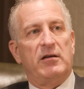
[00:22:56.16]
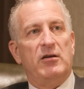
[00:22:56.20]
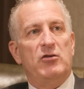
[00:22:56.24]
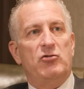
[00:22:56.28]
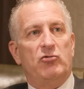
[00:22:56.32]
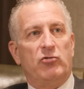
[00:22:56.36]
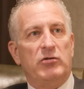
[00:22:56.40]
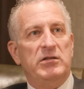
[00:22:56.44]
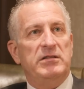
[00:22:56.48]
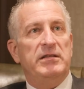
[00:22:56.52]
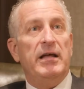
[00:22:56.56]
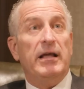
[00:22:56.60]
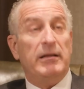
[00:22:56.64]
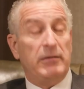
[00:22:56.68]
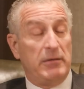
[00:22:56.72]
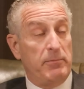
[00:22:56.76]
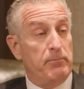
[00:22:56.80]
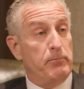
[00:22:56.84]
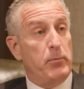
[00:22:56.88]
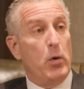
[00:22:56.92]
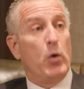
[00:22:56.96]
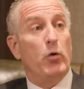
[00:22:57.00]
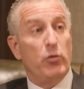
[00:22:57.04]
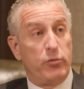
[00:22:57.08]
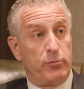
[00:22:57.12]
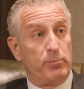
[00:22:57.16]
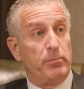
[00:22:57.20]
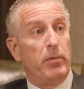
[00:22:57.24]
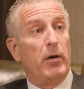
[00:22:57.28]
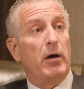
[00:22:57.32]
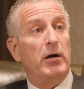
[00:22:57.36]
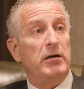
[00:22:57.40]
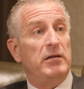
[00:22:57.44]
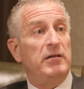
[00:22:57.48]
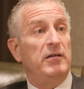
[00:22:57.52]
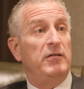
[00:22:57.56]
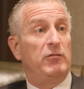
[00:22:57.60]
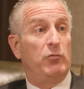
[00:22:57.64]
a country that both
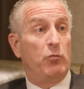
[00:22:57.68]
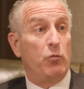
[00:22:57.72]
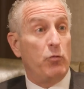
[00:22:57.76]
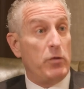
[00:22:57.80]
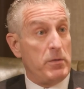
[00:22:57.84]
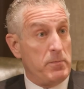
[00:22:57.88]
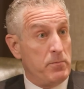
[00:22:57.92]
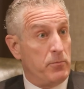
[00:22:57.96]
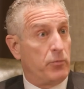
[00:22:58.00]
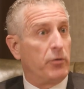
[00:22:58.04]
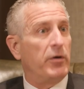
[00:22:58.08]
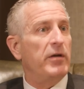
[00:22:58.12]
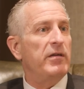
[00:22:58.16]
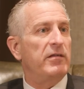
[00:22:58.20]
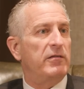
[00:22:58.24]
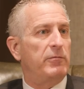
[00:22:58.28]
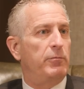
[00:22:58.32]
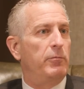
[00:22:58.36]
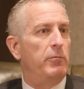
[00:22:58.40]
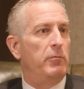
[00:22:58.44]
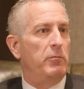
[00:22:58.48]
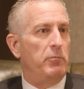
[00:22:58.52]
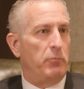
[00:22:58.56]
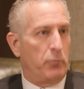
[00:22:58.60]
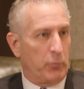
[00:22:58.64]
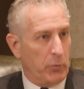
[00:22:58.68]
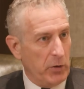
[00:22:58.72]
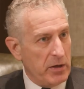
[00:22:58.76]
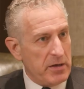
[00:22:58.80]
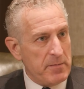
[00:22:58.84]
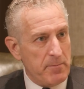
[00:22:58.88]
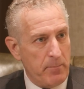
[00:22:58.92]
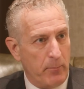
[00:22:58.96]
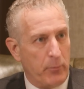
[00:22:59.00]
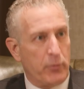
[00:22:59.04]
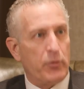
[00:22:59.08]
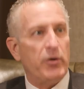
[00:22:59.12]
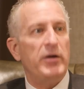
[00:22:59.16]
parties will
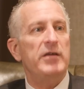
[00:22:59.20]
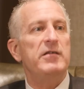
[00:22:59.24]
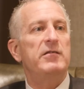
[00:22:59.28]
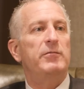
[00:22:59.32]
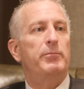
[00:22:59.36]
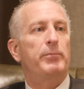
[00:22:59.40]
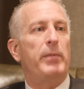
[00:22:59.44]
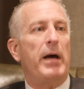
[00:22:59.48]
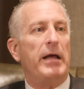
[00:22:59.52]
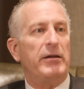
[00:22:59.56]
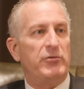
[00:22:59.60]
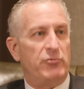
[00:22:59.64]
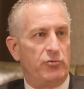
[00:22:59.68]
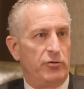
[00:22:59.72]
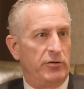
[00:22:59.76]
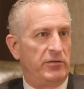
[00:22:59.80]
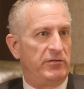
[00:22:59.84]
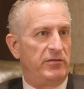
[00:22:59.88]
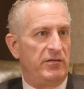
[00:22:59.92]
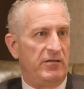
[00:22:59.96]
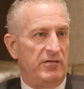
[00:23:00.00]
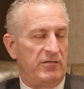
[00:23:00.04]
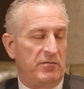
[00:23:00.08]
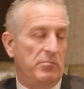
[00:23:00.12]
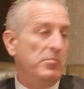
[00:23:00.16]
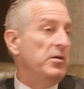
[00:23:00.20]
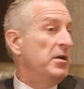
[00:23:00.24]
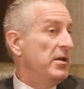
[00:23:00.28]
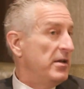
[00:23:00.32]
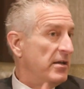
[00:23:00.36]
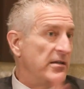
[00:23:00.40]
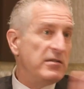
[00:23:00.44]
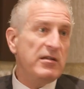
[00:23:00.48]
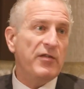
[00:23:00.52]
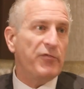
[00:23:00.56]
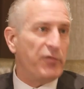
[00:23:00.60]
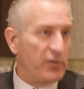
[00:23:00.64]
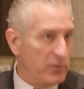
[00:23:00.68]
embrace patriotism
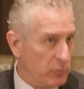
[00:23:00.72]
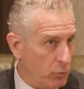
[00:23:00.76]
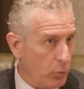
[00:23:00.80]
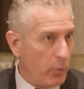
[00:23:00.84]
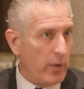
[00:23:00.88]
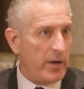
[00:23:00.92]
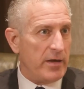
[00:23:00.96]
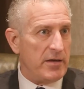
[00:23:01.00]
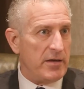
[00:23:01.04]
in different